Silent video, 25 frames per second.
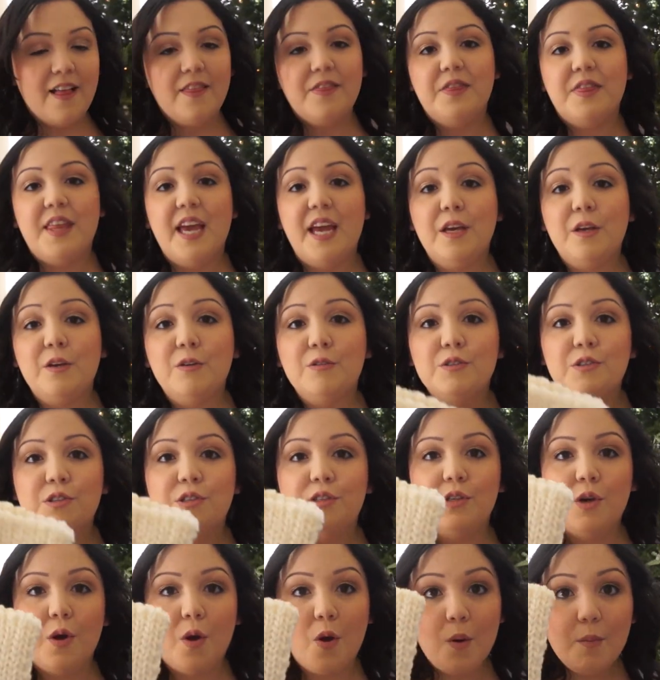thank you
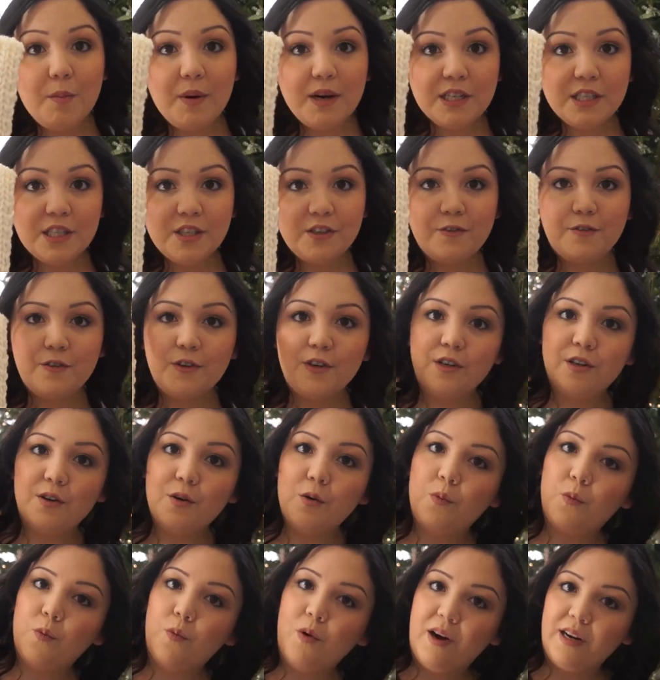so much
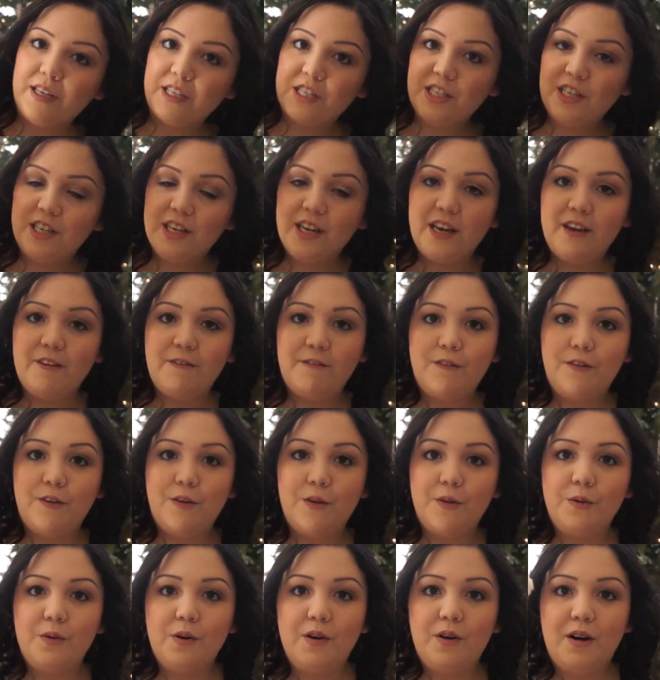for watching if
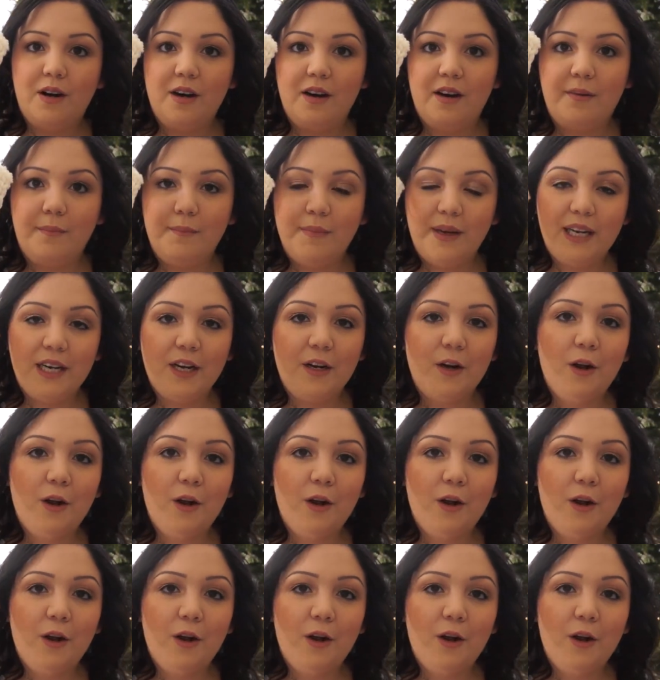you uh, made it